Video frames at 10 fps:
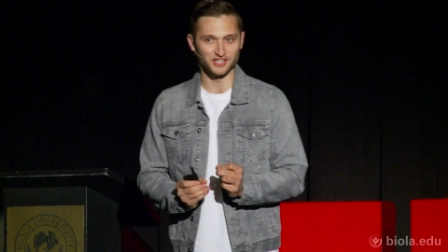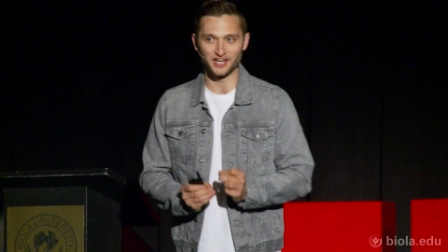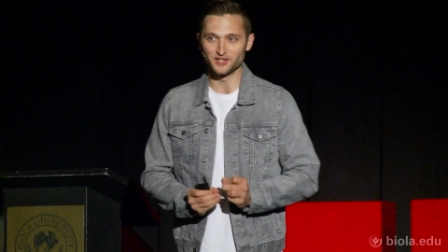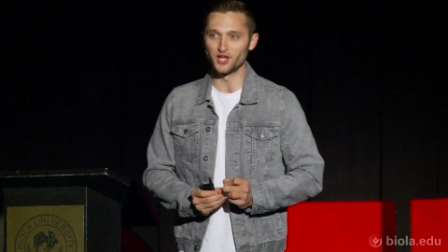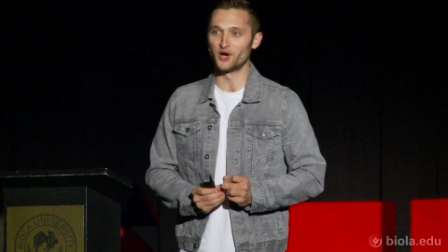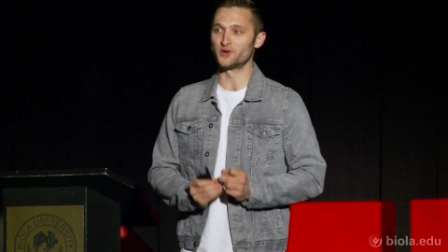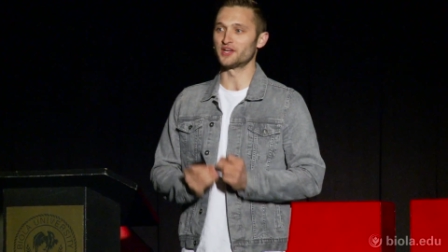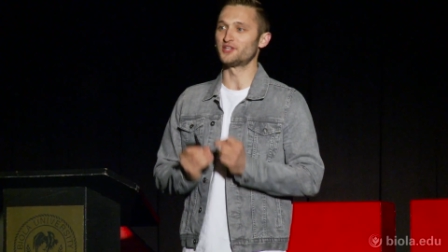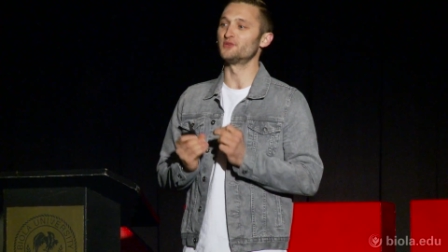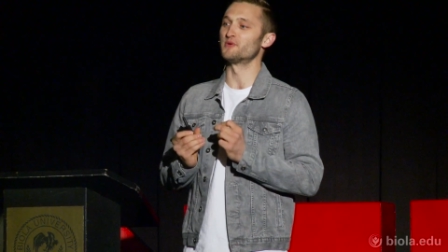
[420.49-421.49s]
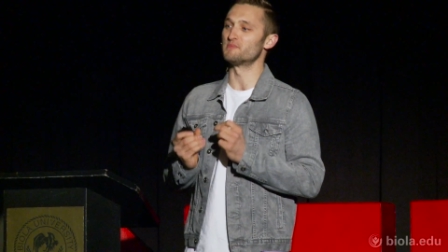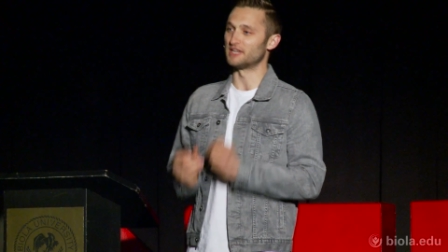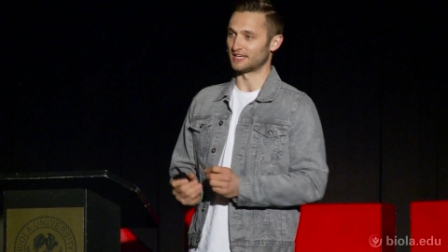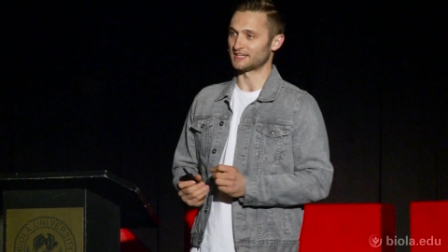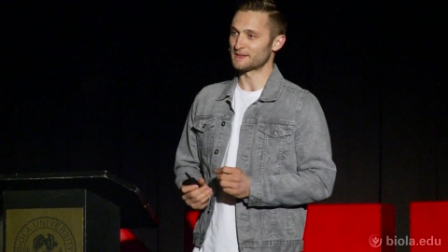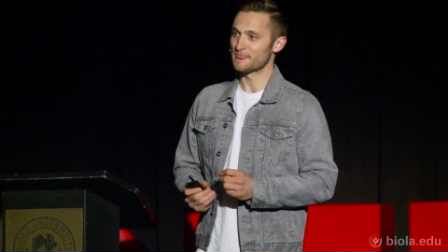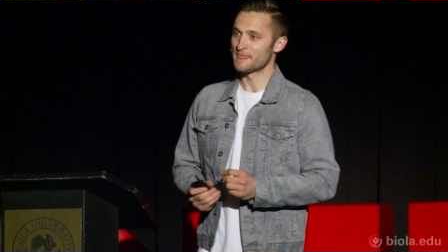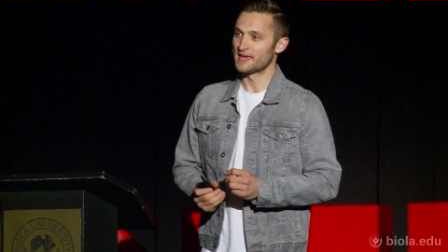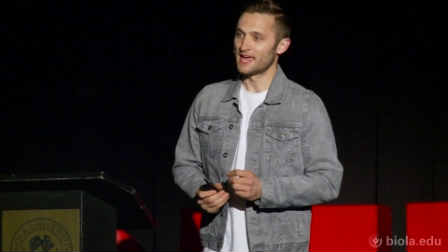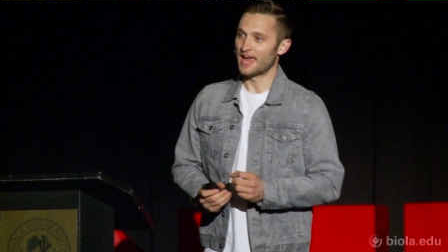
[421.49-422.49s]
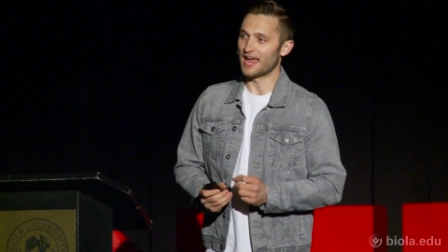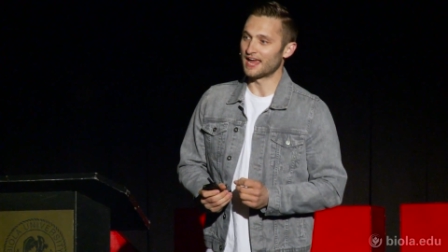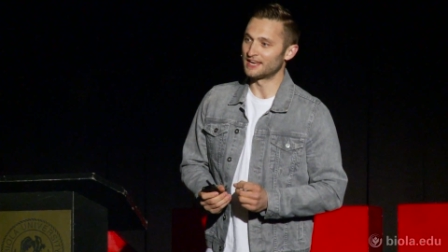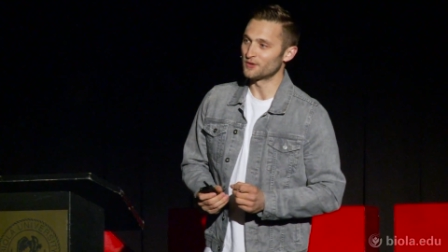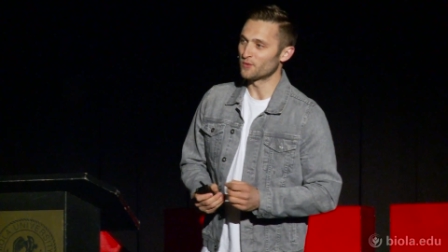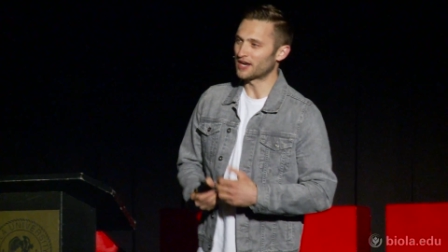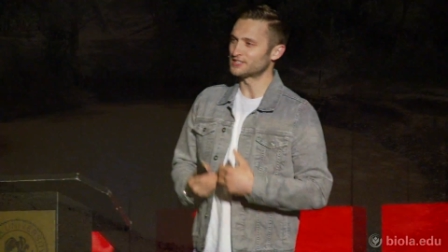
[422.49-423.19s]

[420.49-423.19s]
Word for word: let alone a human being. And when I